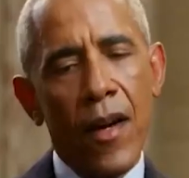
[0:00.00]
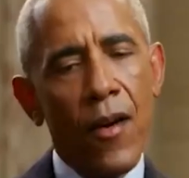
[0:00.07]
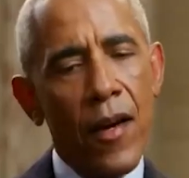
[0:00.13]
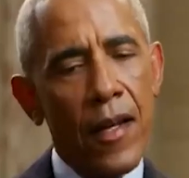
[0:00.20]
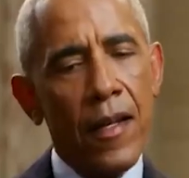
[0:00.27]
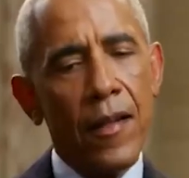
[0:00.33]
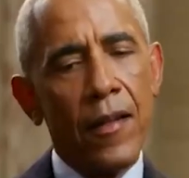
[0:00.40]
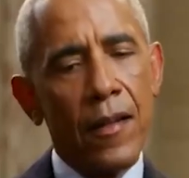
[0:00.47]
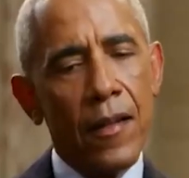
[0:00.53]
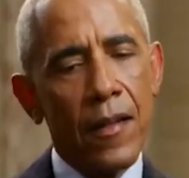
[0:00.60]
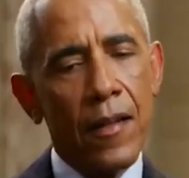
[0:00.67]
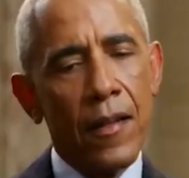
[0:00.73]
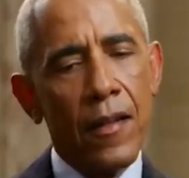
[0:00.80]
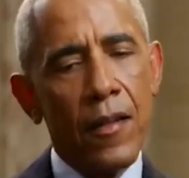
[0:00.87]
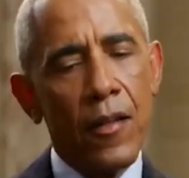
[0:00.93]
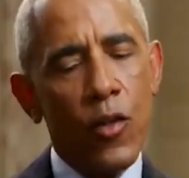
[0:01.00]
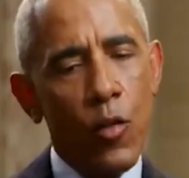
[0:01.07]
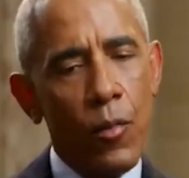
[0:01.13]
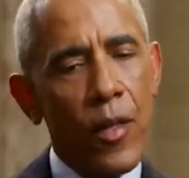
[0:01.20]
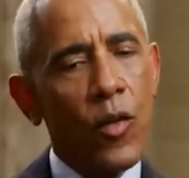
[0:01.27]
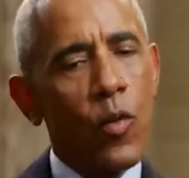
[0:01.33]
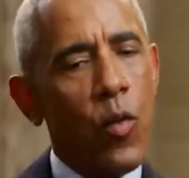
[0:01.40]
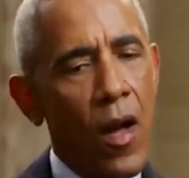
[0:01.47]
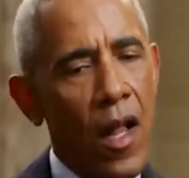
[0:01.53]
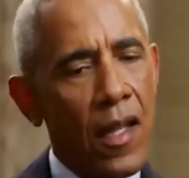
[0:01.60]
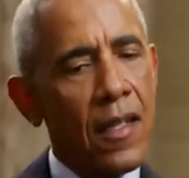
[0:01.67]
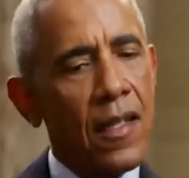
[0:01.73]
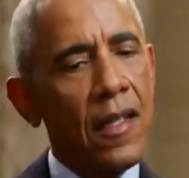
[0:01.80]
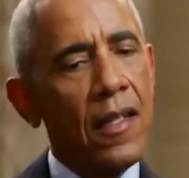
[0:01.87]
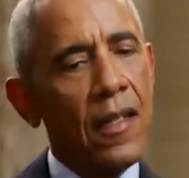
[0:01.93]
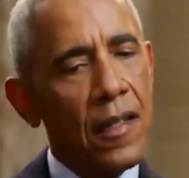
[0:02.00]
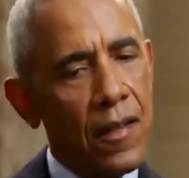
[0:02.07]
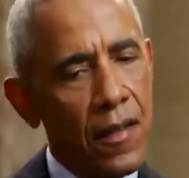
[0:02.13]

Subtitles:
and deceptive content online.